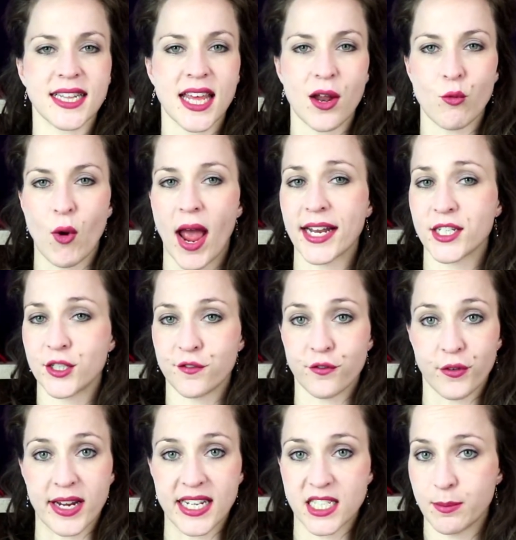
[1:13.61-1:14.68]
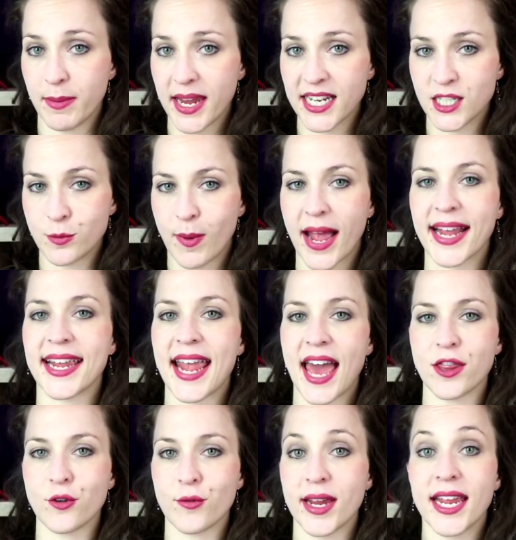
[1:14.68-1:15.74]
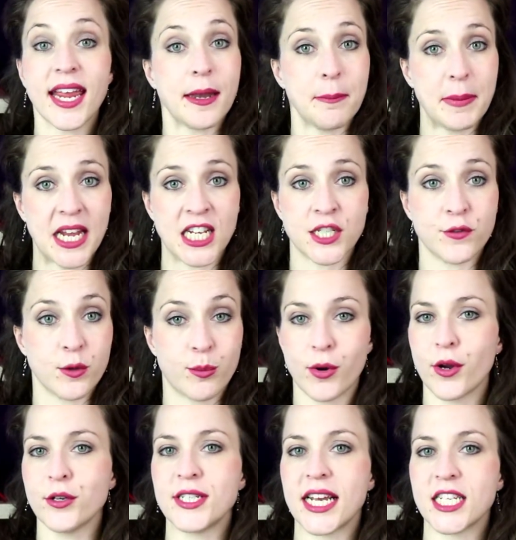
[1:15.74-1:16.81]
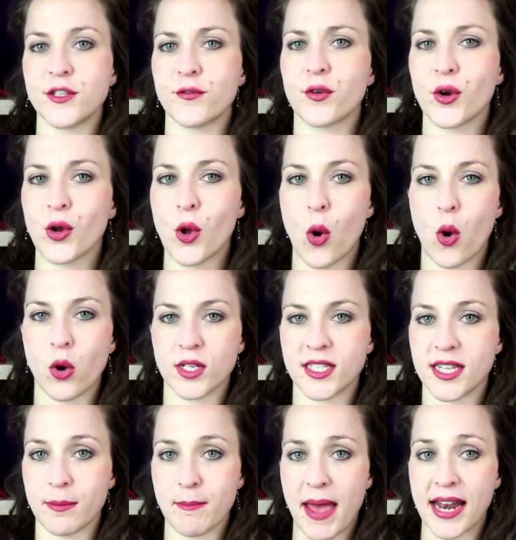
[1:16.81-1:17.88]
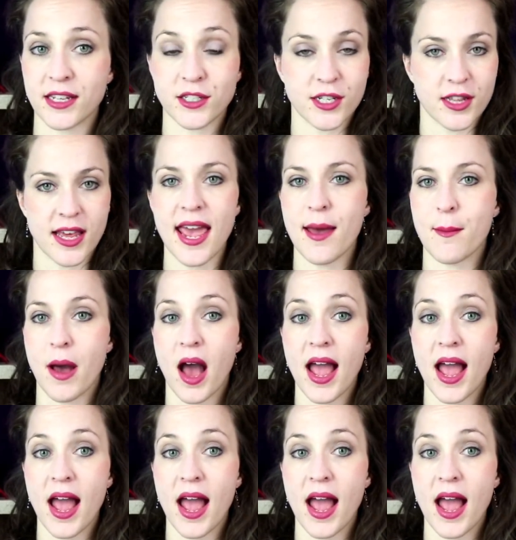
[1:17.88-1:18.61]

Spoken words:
their right to free speech by gathering in peaceful protest for a cause that matters to them?